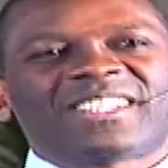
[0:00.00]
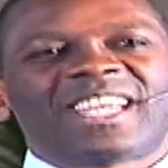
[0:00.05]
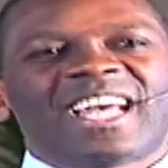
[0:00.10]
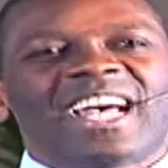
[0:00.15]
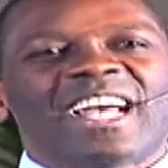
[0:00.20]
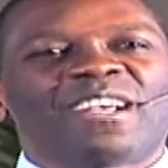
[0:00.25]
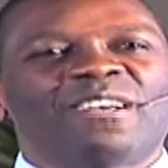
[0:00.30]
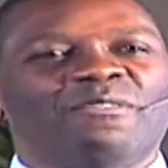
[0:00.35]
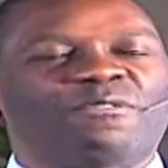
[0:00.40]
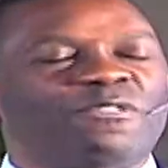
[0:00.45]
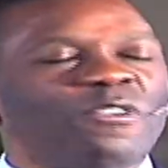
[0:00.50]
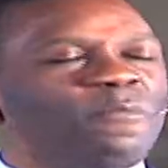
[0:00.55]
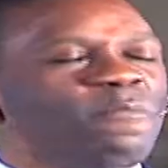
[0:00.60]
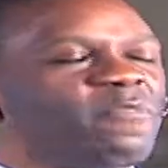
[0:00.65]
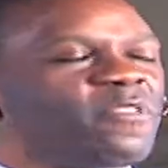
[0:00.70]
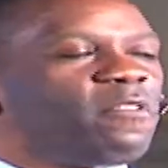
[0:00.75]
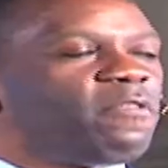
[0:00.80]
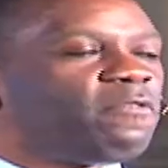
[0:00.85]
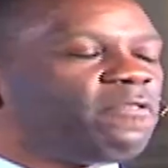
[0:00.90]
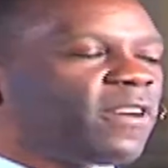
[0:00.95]
that from
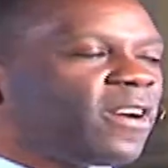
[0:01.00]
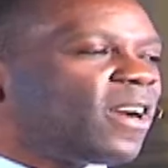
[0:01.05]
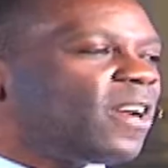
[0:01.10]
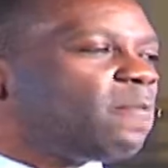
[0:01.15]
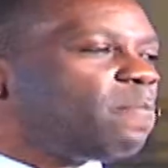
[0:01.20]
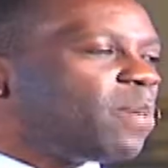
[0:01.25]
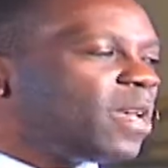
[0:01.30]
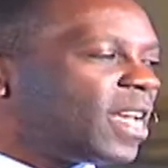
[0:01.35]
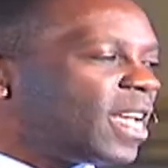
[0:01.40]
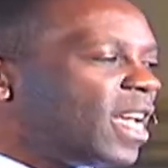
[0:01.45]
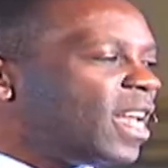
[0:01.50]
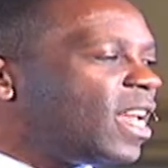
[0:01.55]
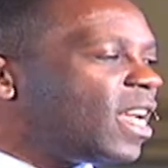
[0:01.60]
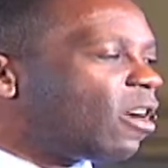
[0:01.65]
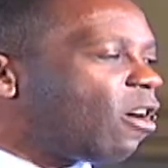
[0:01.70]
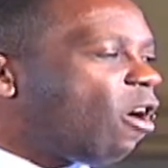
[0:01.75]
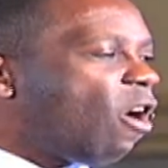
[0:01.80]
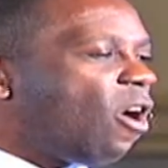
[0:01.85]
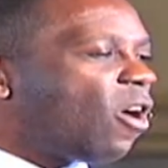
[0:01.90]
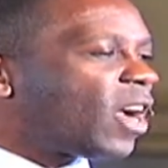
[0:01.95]
the very beginning,
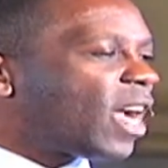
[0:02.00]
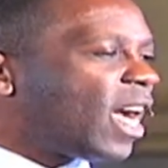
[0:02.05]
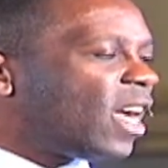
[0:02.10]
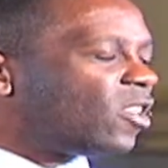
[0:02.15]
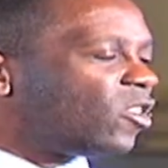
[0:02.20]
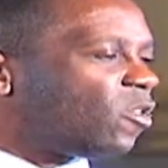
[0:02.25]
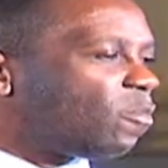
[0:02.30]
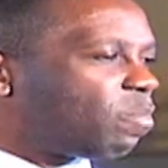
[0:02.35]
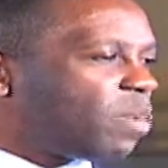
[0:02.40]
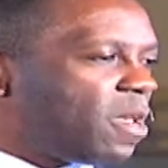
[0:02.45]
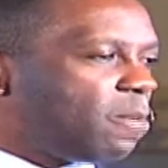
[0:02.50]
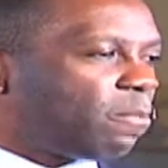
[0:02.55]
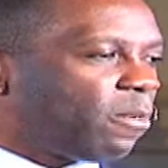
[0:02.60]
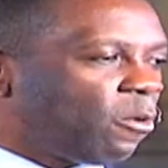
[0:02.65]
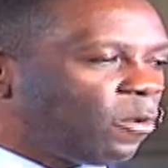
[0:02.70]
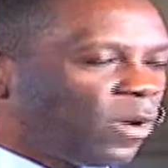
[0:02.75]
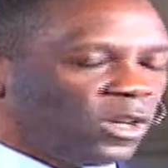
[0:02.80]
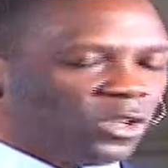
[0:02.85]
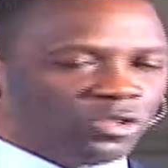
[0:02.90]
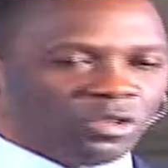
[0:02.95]
all kinds of people
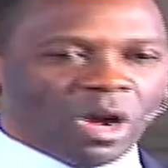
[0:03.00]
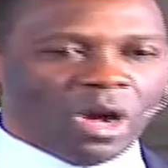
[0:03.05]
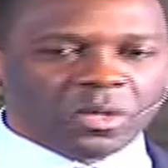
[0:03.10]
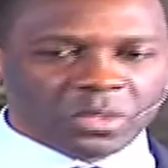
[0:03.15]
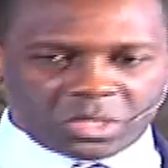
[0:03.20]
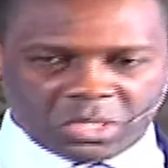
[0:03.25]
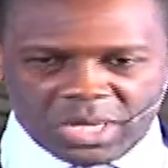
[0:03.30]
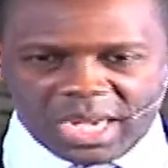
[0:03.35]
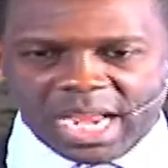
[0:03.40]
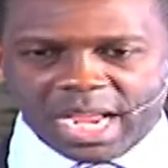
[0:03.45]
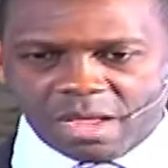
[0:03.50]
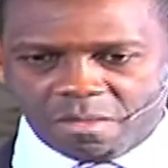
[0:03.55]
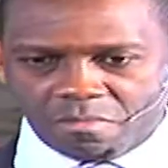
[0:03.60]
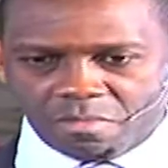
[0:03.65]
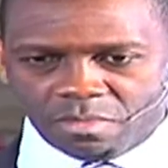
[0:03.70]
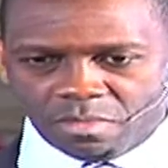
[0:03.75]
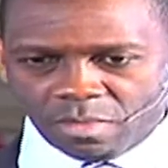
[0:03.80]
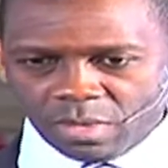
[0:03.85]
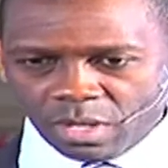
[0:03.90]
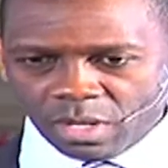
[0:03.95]
were drawn to him.
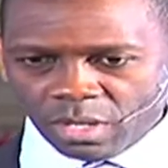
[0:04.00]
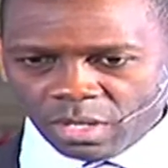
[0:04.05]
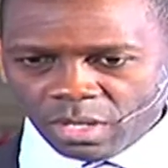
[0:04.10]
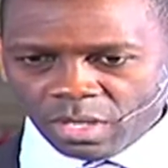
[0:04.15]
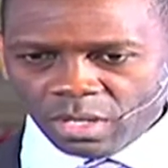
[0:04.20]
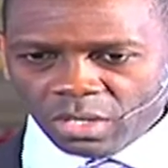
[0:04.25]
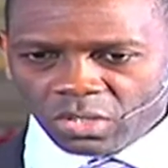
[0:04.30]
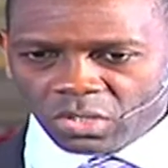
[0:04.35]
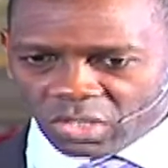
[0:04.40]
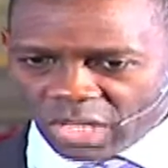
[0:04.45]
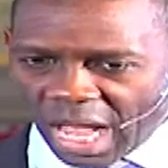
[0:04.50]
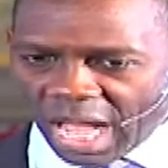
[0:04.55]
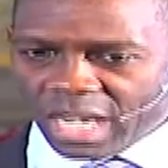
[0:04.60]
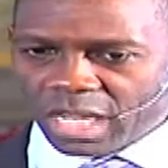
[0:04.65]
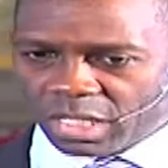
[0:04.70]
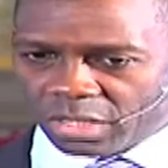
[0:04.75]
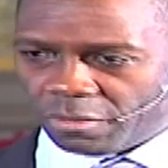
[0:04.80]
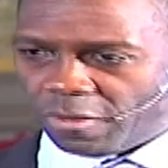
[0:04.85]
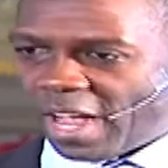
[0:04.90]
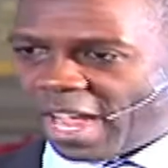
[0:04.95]

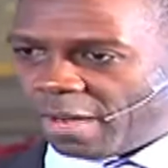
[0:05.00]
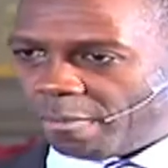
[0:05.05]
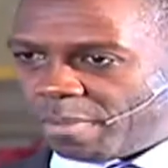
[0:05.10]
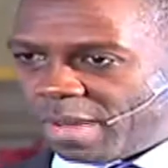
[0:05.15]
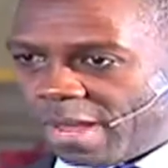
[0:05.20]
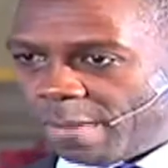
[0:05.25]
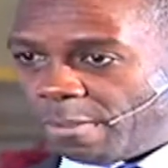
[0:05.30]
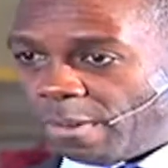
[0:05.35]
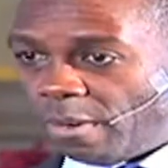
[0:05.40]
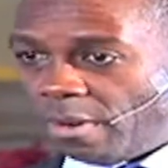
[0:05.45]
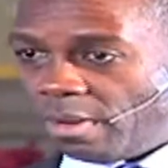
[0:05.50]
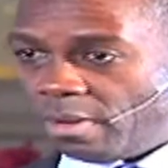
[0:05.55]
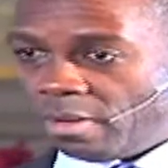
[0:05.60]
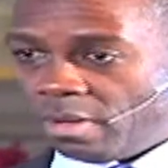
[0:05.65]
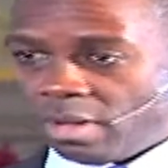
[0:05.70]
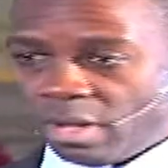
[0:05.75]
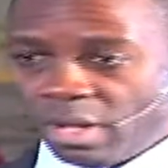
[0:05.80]
Satisfied people,